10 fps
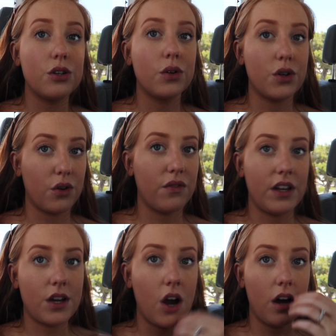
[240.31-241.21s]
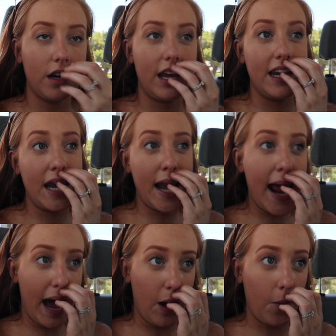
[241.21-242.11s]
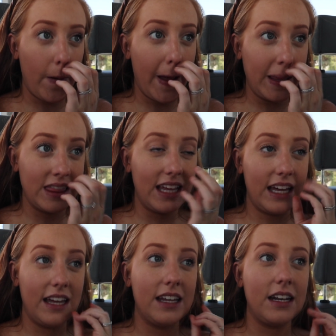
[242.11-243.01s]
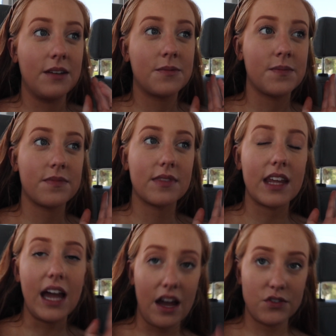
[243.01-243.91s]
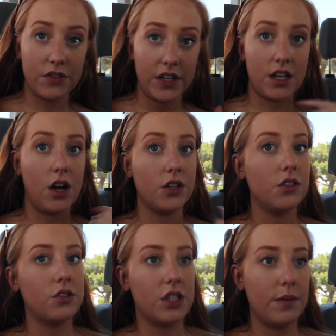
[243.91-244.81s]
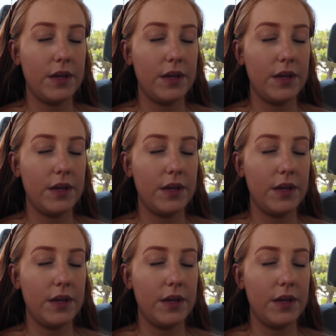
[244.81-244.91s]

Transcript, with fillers: to go to VidCon now, and then after VidCon go to the